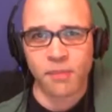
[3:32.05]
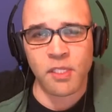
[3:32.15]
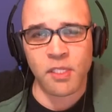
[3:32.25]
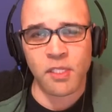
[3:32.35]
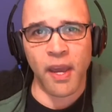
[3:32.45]

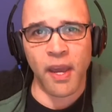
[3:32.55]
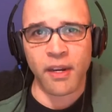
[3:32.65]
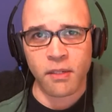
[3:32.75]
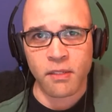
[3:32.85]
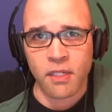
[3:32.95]

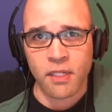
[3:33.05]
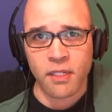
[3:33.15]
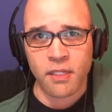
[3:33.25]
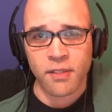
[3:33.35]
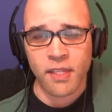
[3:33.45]

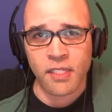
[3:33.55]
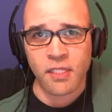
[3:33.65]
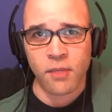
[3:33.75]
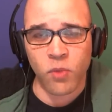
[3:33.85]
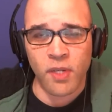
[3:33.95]
inspire things
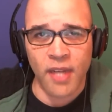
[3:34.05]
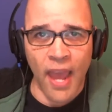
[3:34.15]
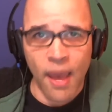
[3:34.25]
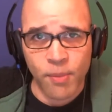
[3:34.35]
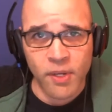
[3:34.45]
that wouldn't
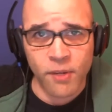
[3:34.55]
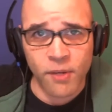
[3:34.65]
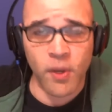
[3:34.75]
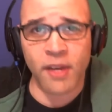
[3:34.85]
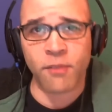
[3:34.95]
happen if
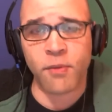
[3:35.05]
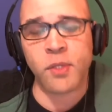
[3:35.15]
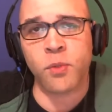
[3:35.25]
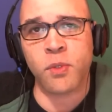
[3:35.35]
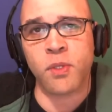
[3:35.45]
you had every
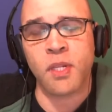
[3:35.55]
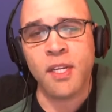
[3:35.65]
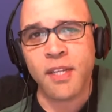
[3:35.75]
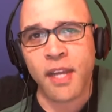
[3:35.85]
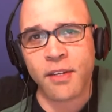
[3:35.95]
tool
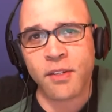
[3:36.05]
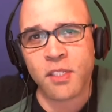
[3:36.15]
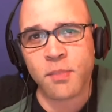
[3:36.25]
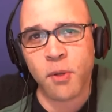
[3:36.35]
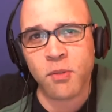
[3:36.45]
at your
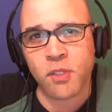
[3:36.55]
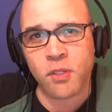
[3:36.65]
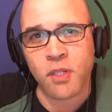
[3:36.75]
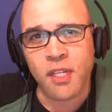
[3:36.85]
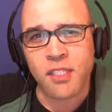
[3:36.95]
disposal.
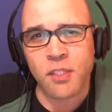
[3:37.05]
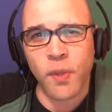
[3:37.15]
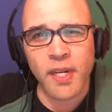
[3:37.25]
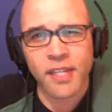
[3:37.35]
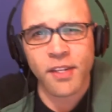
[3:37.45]
So
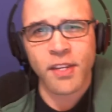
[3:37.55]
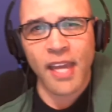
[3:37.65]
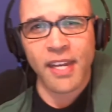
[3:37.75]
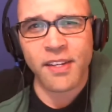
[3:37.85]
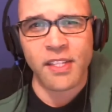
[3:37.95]
when did you get
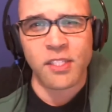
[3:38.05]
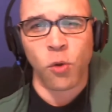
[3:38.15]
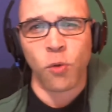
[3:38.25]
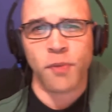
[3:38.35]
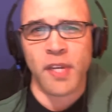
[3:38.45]
into this
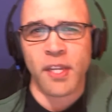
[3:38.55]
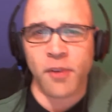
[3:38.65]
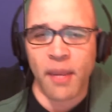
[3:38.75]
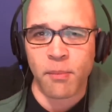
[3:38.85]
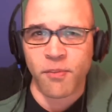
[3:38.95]
whole video
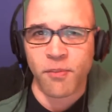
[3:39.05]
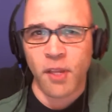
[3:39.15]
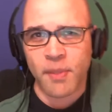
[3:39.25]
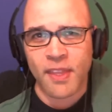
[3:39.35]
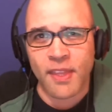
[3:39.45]
game
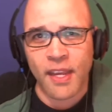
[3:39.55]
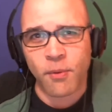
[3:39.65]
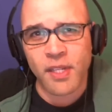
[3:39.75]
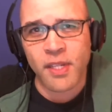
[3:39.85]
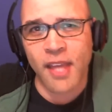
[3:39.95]
development thing? When
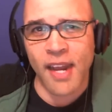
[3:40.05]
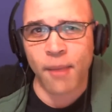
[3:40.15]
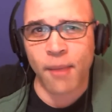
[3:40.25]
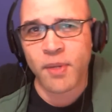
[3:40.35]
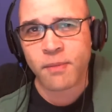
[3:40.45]
did that happen?